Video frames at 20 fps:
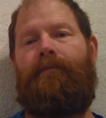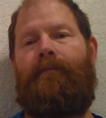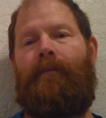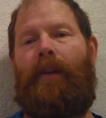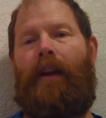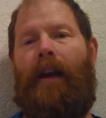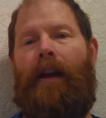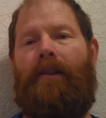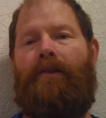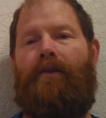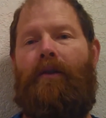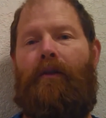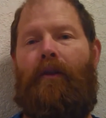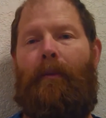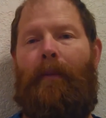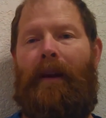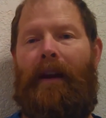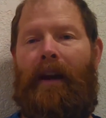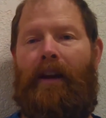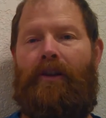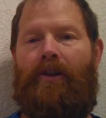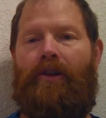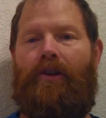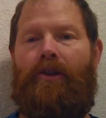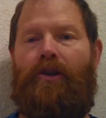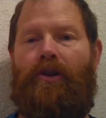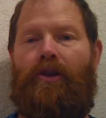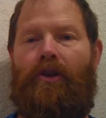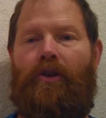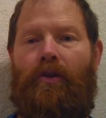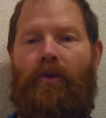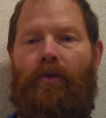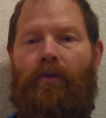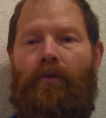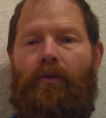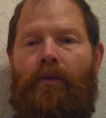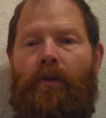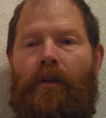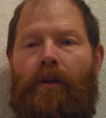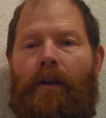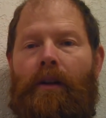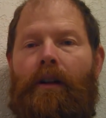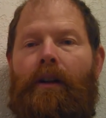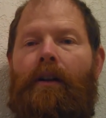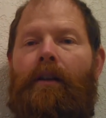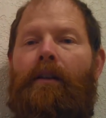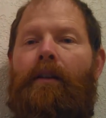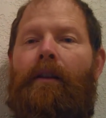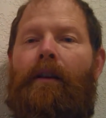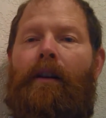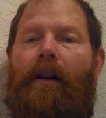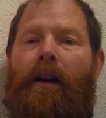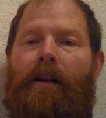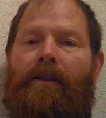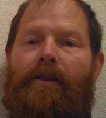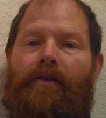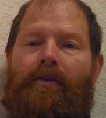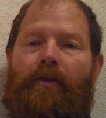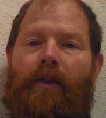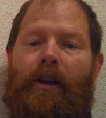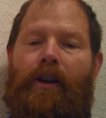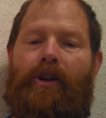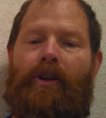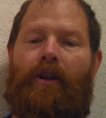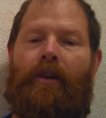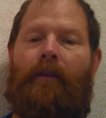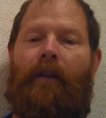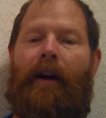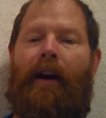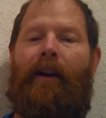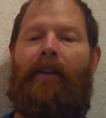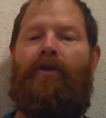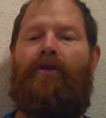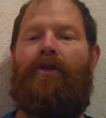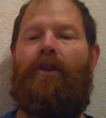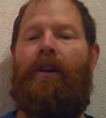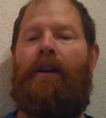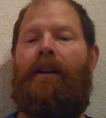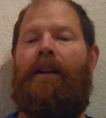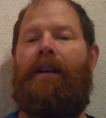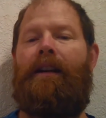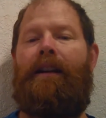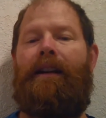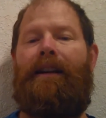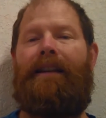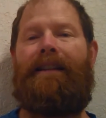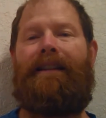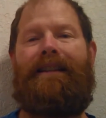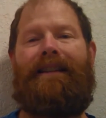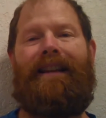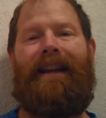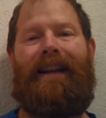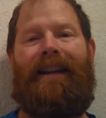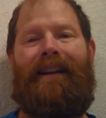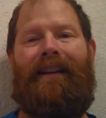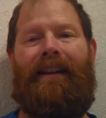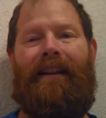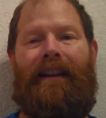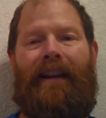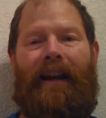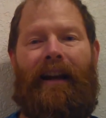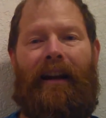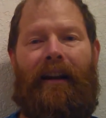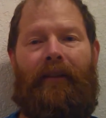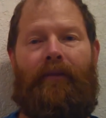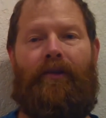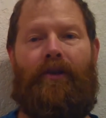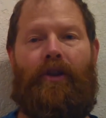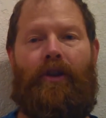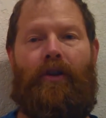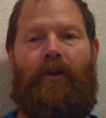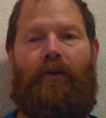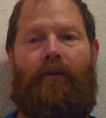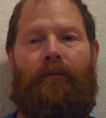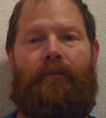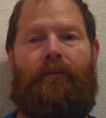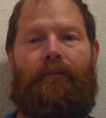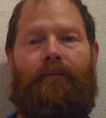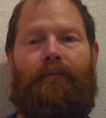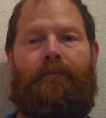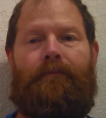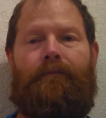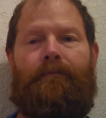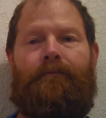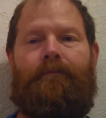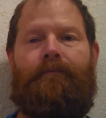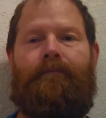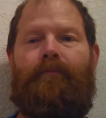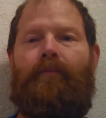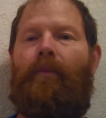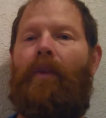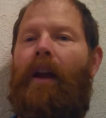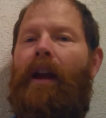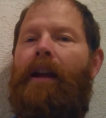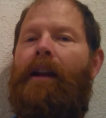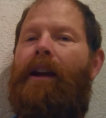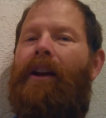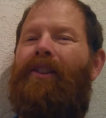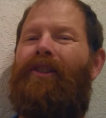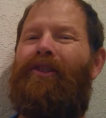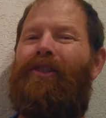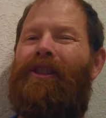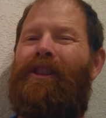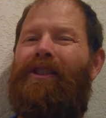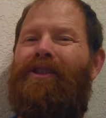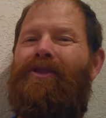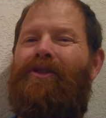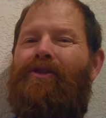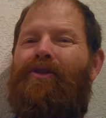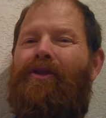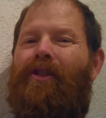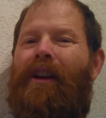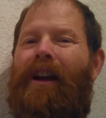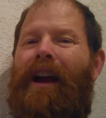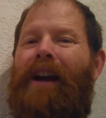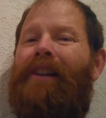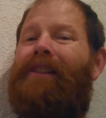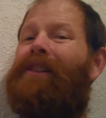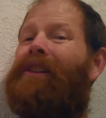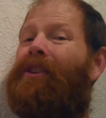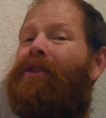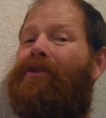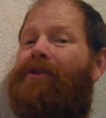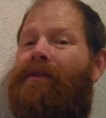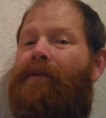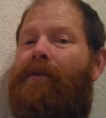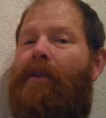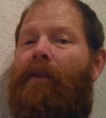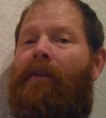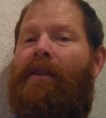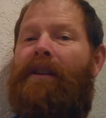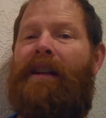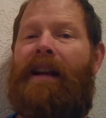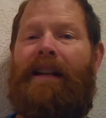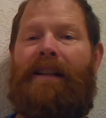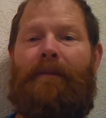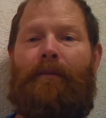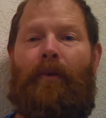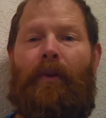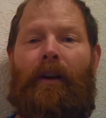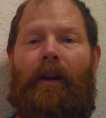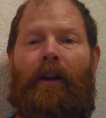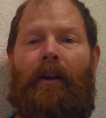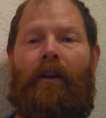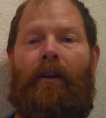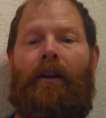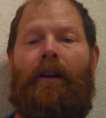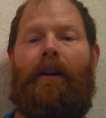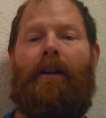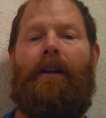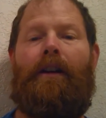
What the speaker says: Okay, so if your pH is 2, the concentration of hydrogen is 10 to the negative 2. Okay, now you'll need to use your calculators if you have a decimal here.